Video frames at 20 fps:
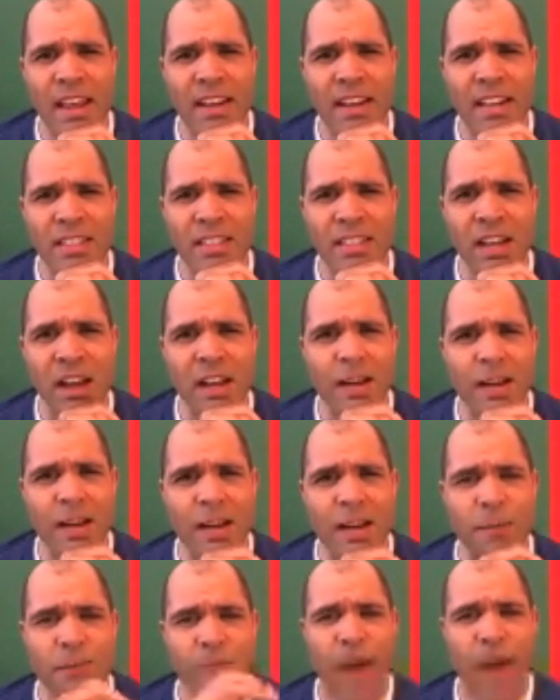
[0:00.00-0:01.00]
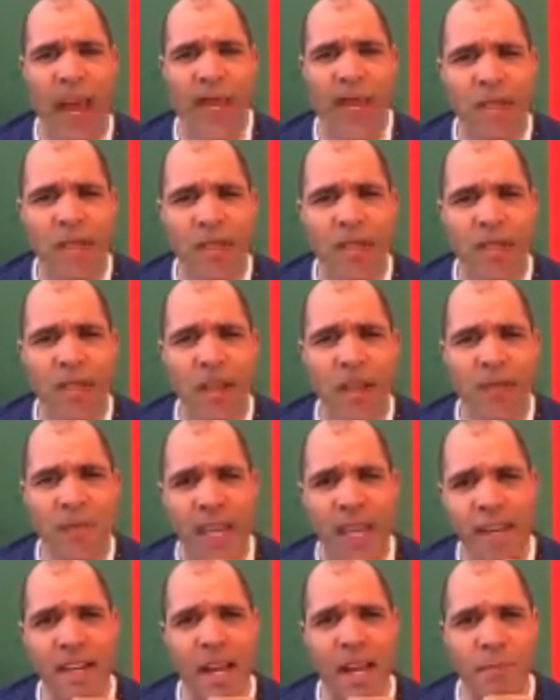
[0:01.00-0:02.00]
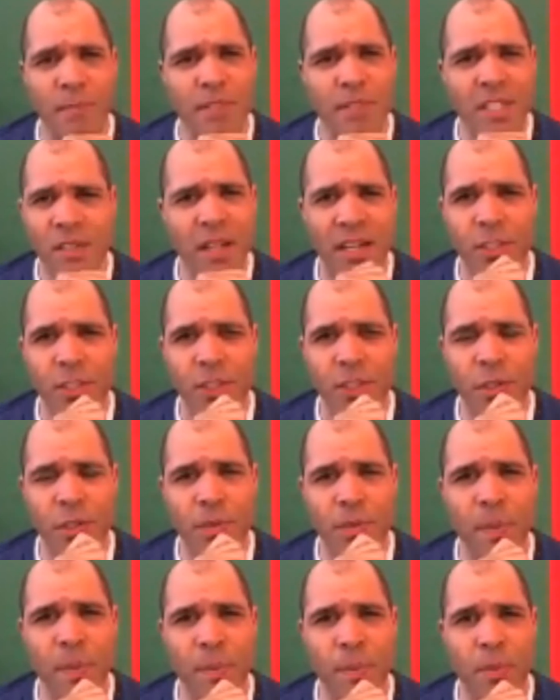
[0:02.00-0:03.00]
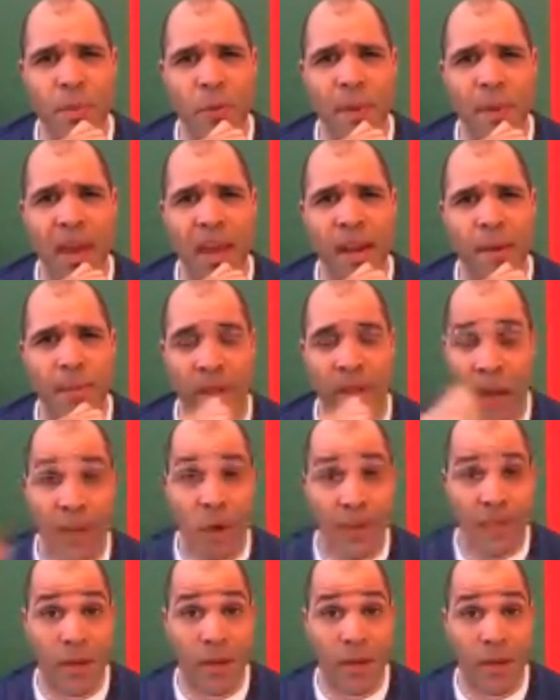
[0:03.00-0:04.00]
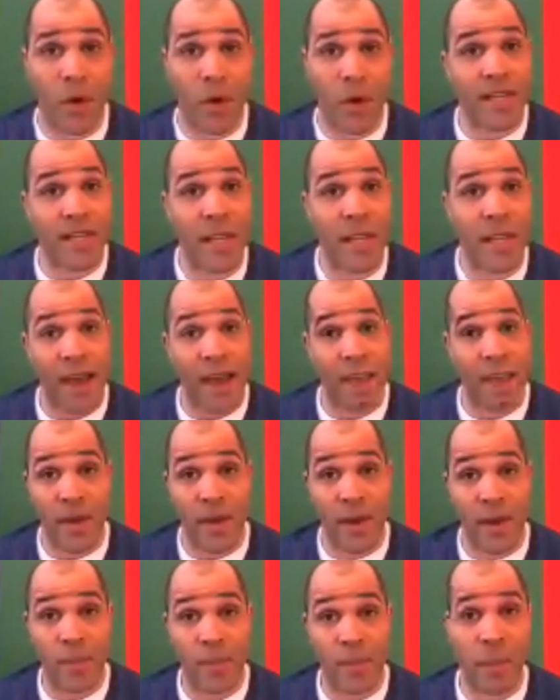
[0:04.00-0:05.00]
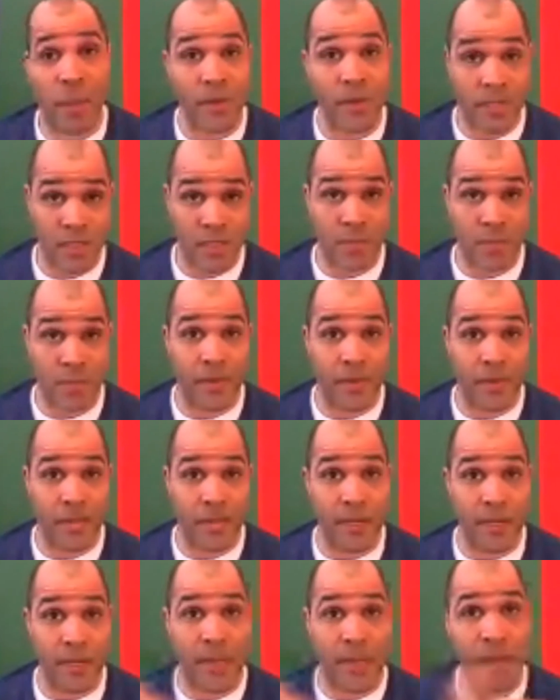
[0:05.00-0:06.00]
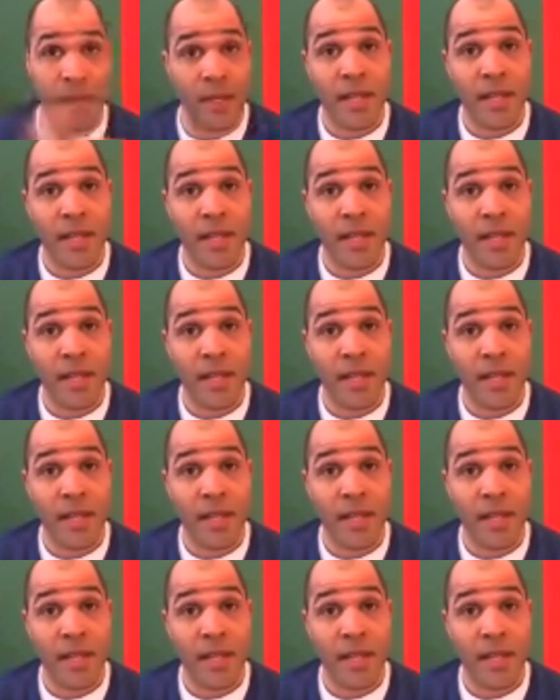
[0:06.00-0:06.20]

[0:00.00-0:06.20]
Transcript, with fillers: Is that it's not final enough, the ending? I'm still not sure what people are mad about. I know what they want to have happen, which is a big